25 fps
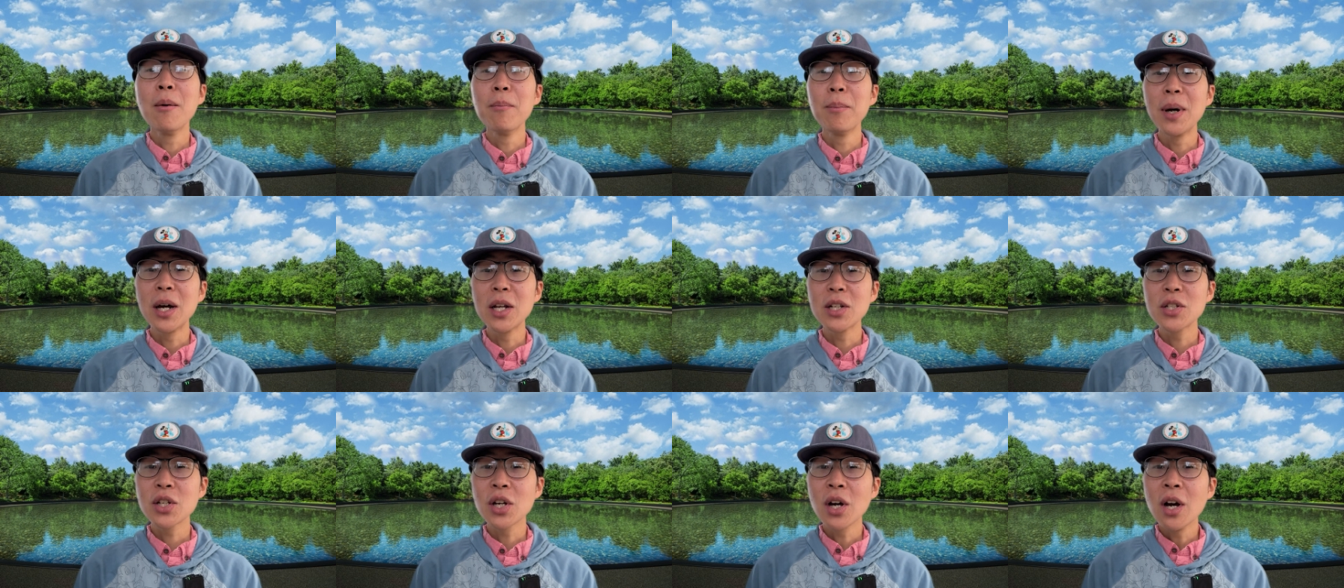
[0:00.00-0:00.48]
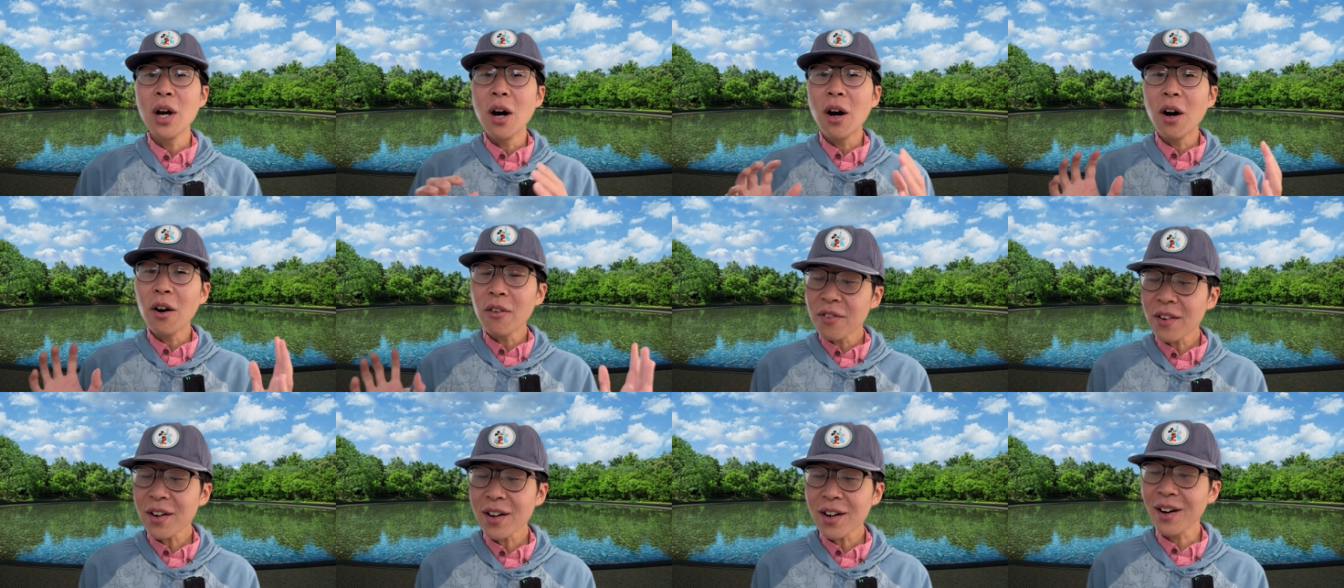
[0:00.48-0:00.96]
but
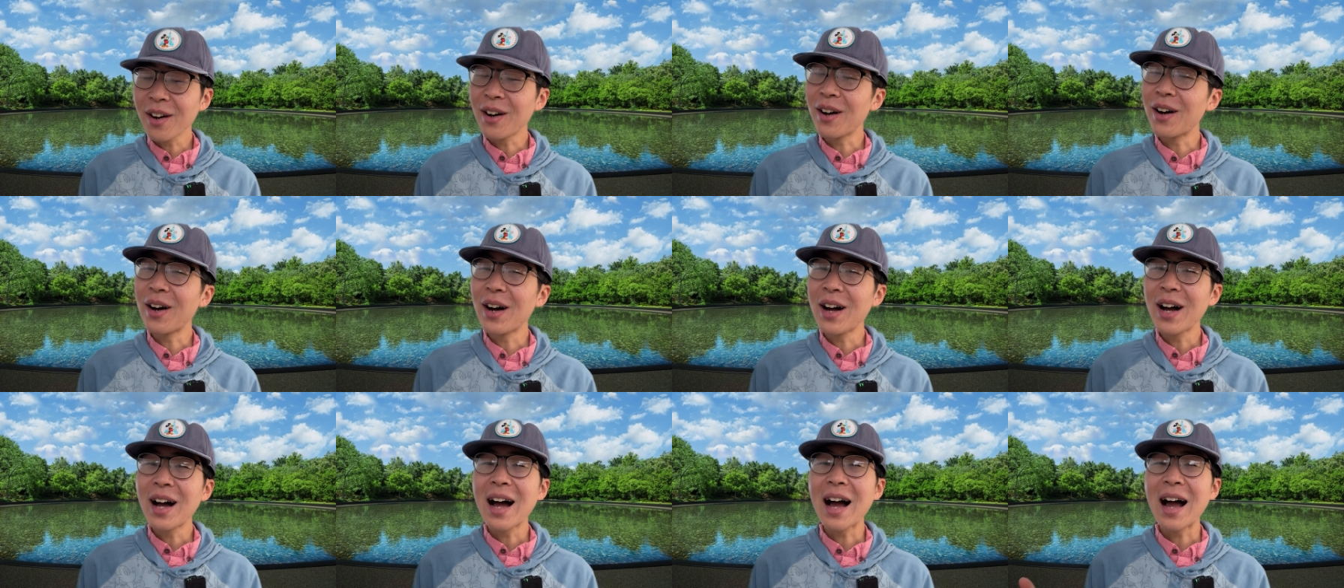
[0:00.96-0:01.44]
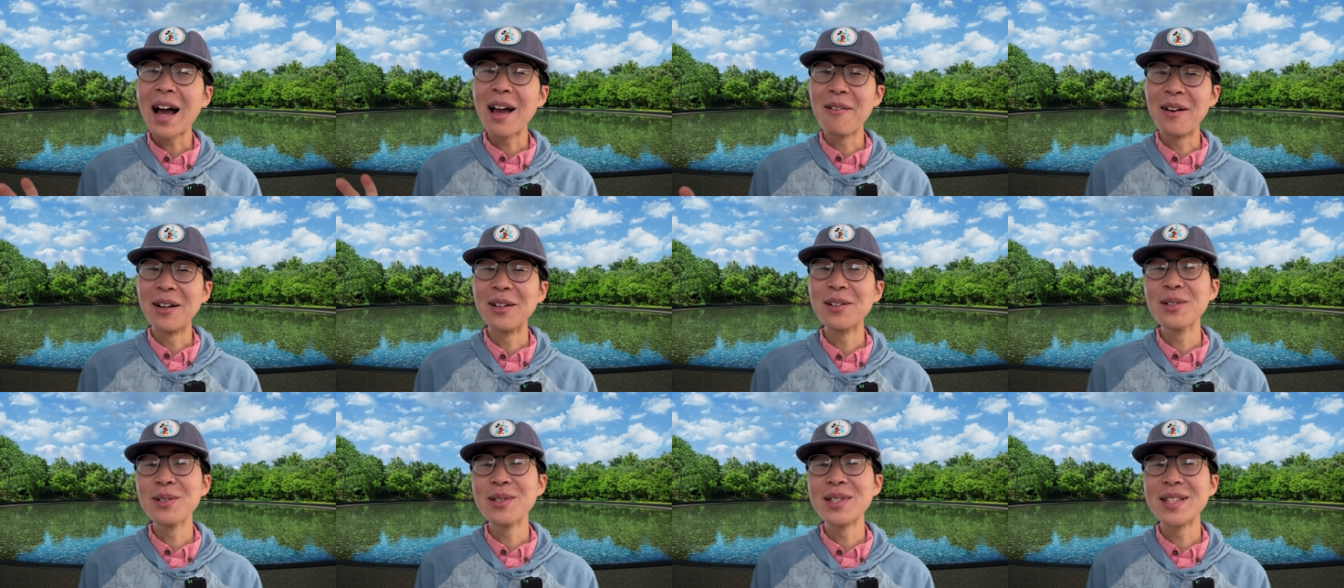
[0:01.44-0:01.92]
overall, I
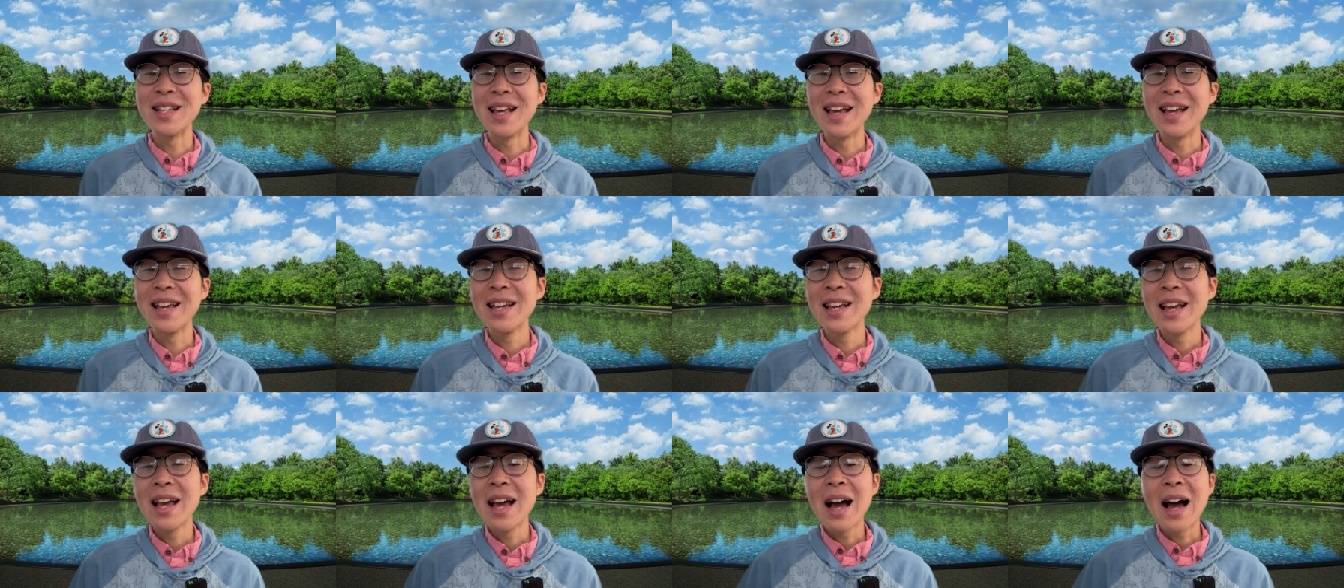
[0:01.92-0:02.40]
want to say